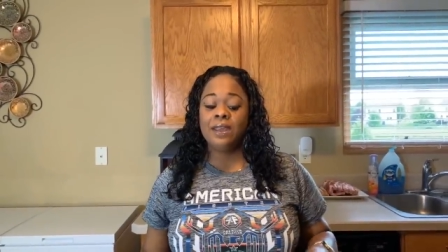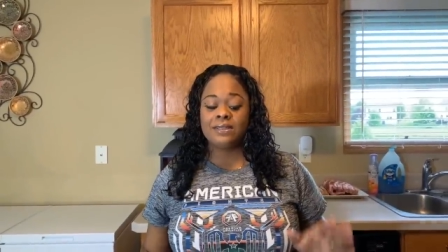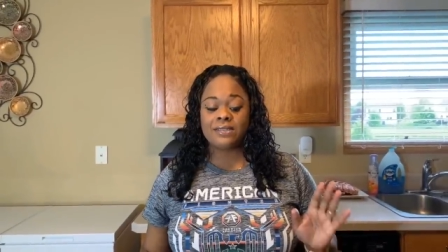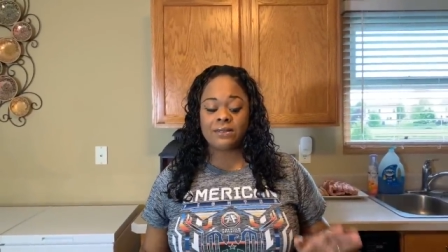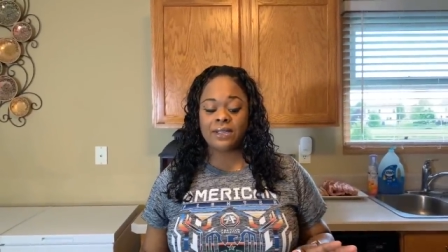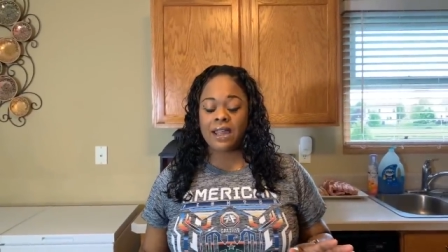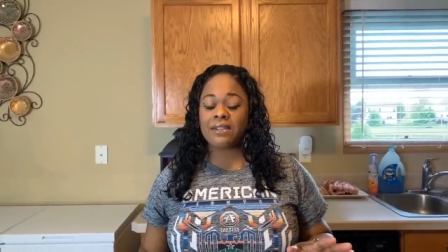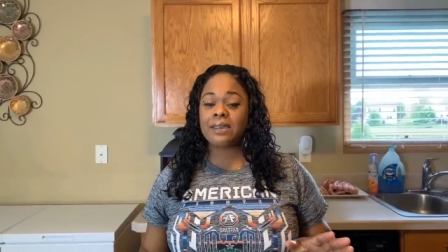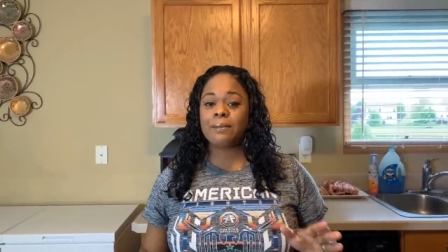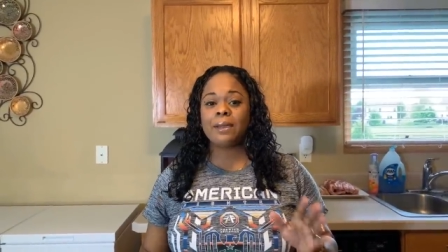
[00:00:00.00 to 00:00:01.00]
So now
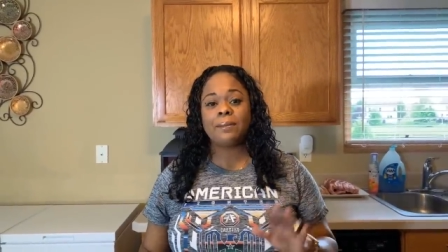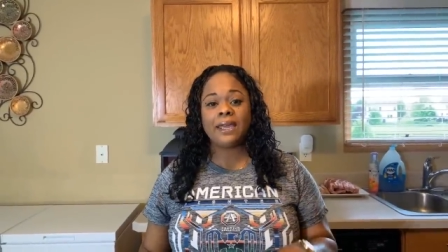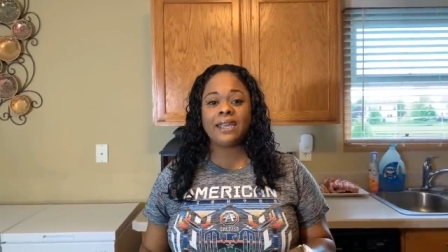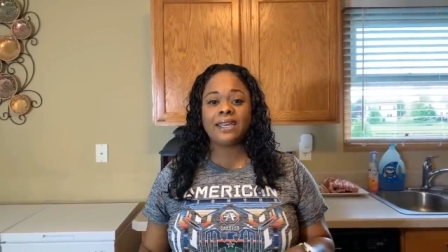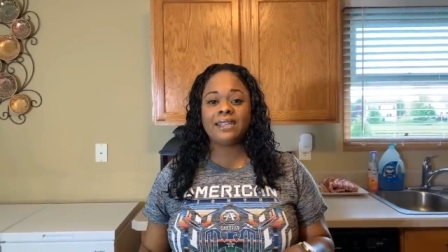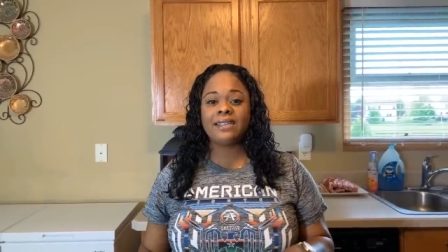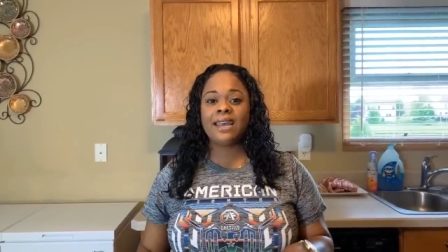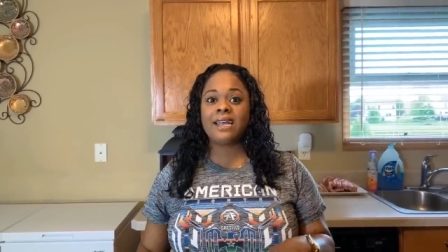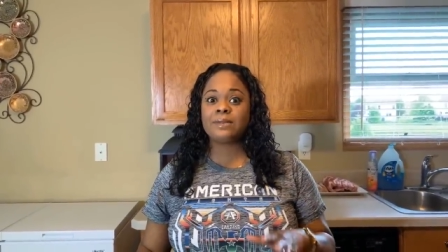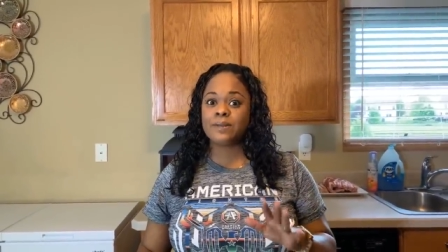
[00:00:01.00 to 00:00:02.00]
that my bacon
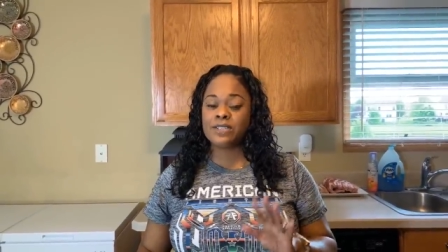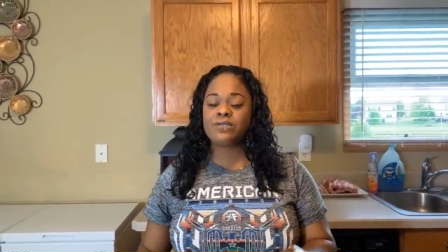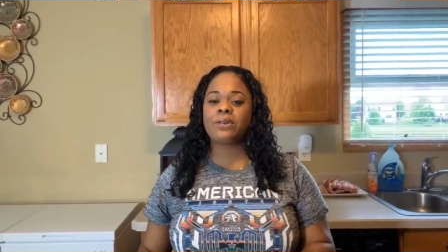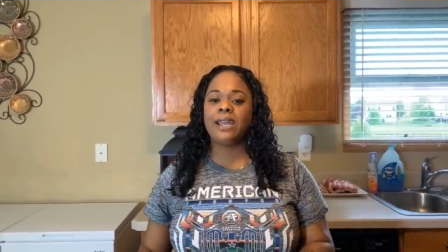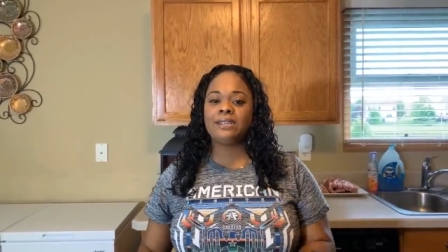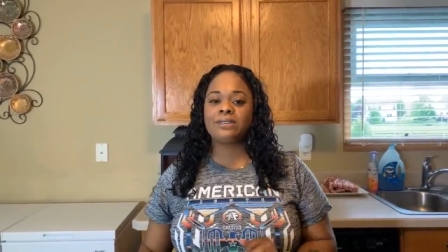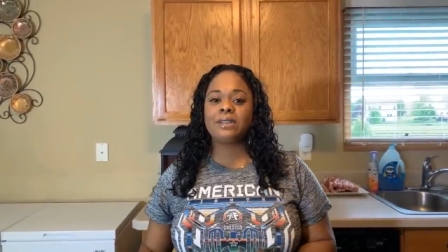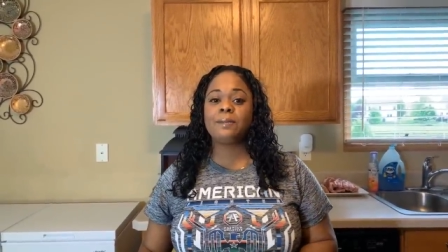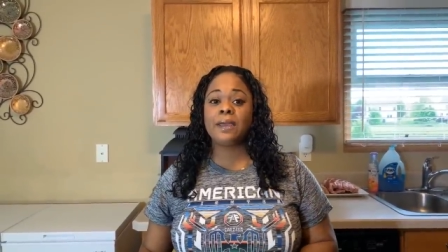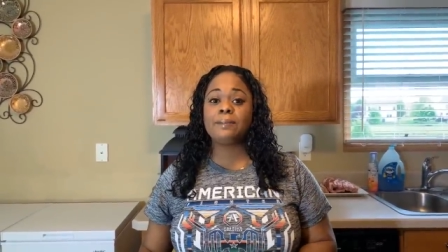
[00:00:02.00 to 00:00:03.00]
has been drained on
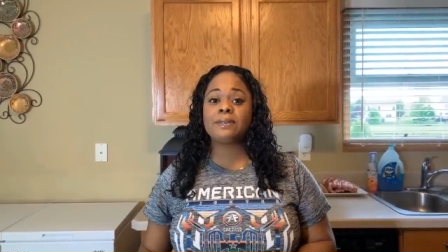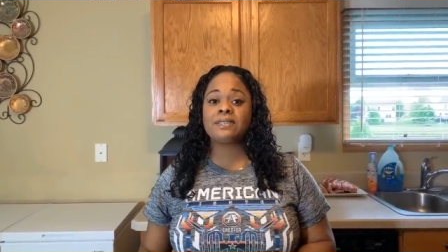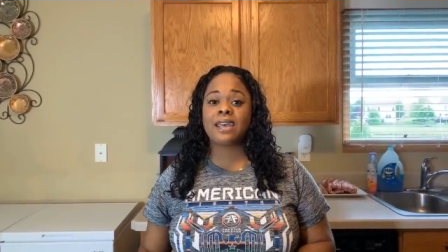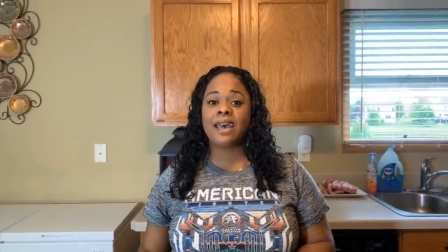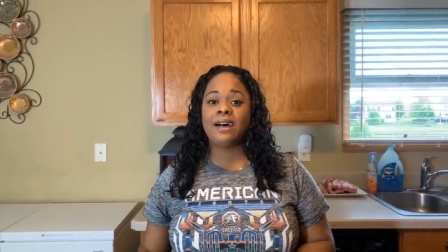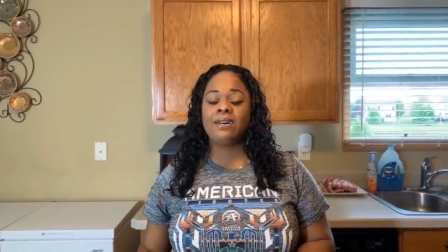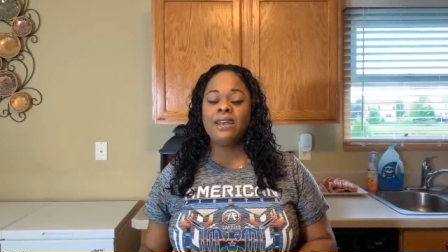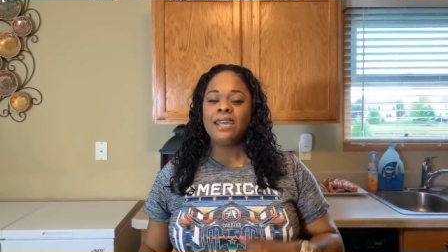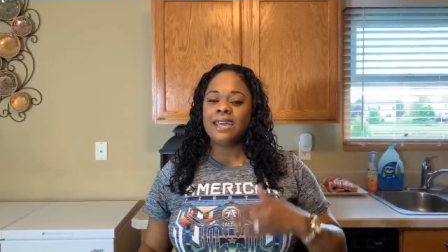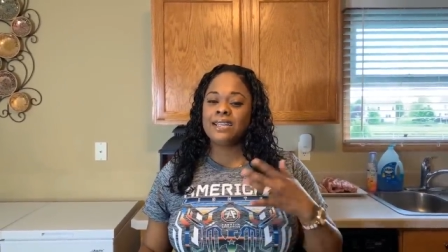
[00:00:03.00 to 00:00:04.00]
a paper towel
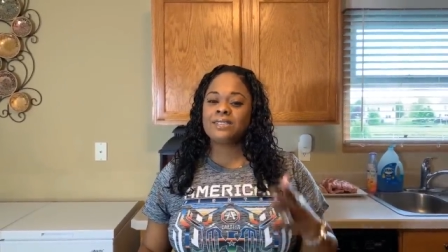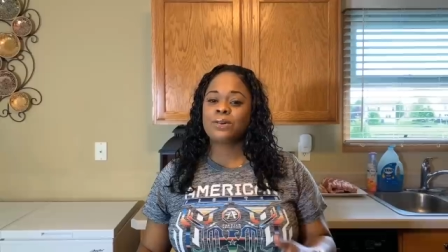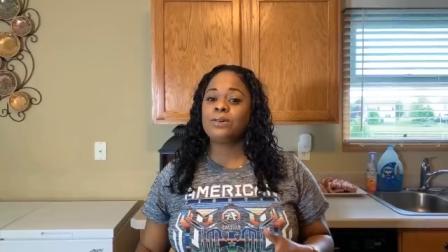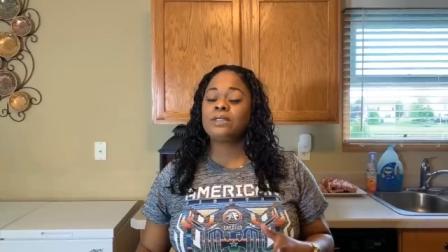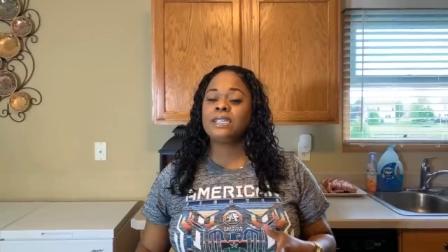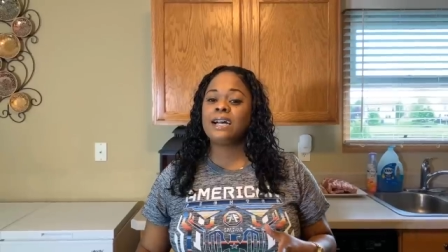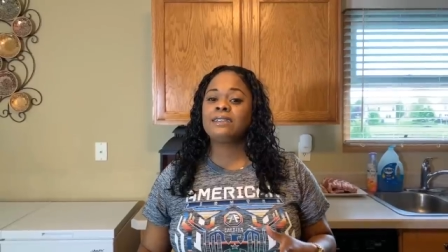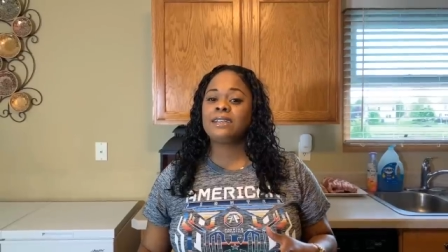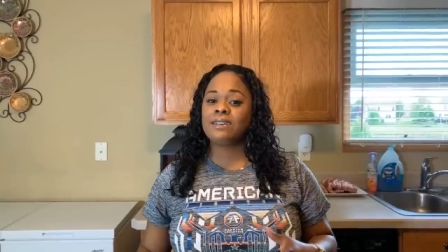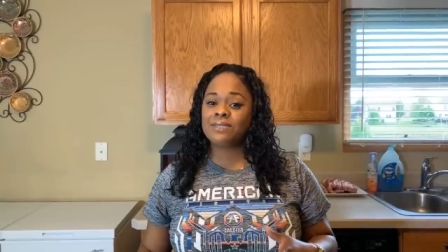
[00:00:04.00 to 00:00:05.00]
and it's cooled down
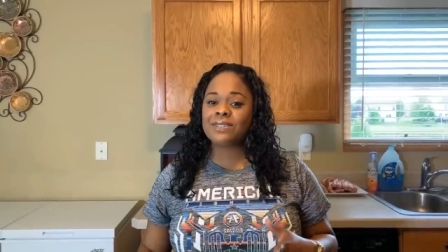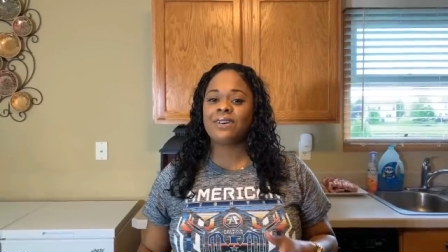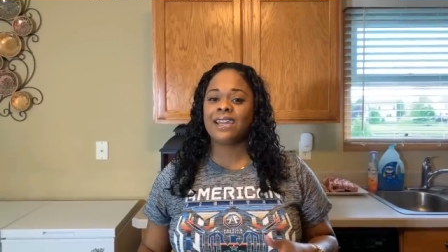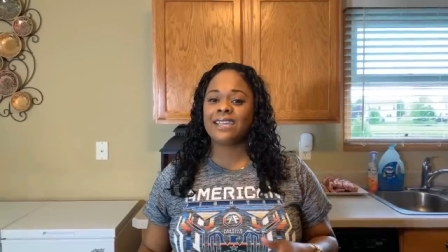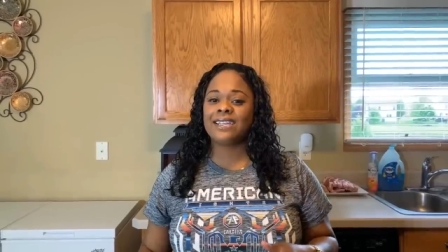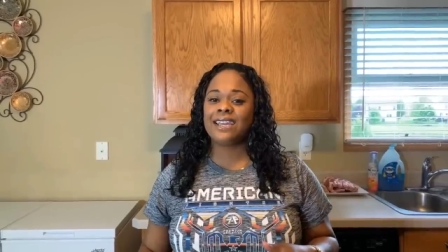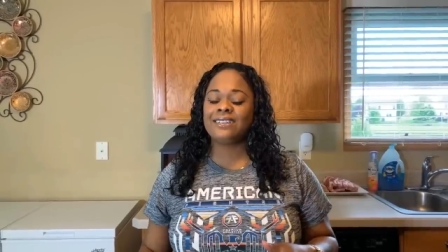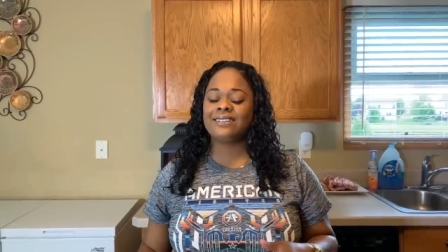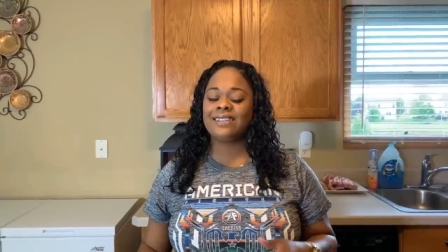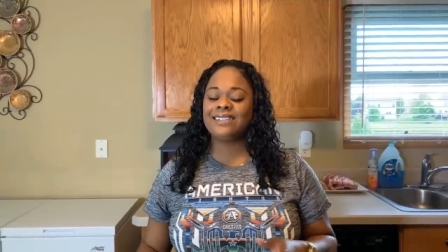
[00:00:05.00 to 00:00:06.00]
enough so I can
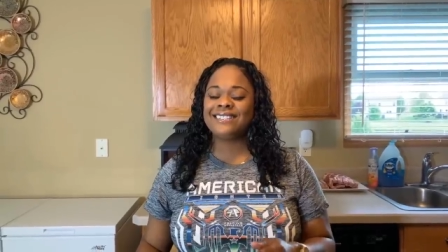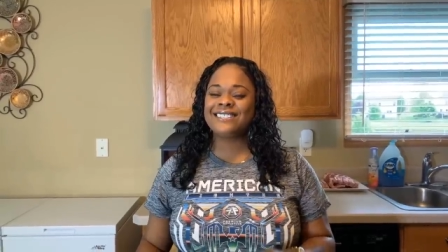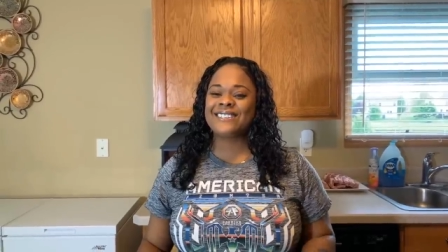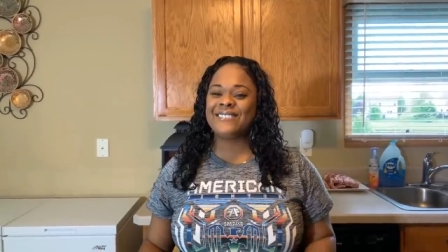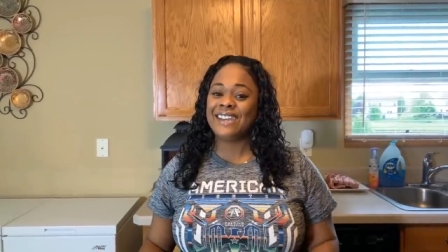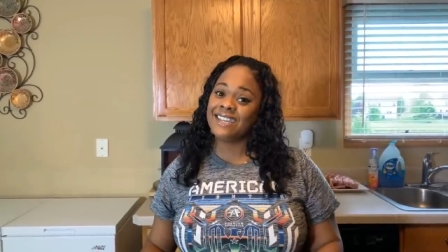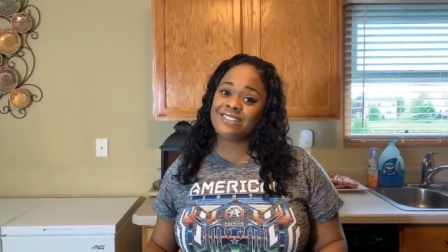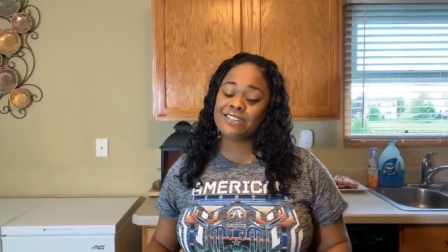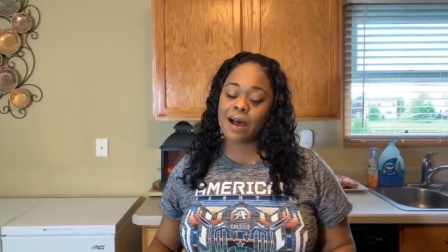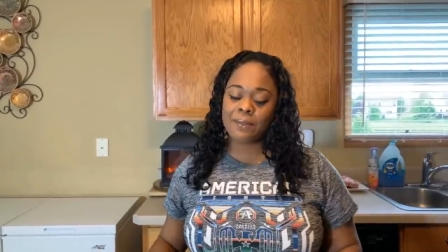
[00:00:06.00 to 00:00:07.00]
handle it, let's go ahead
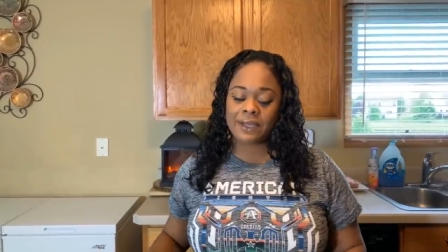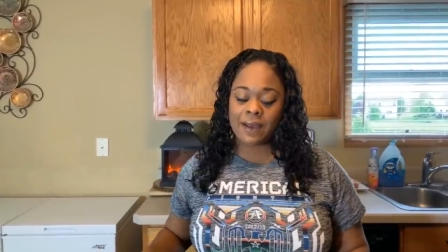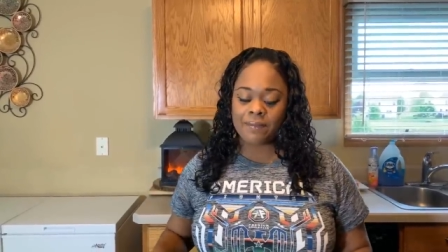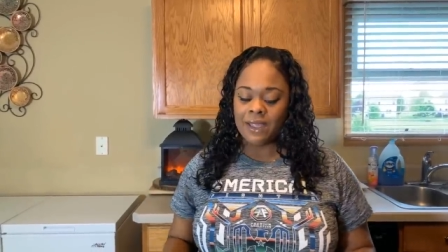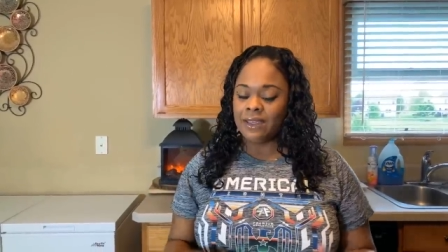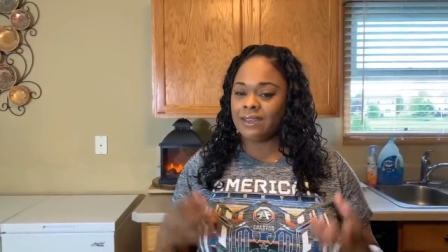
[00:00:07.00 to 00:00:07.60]
and chop it up.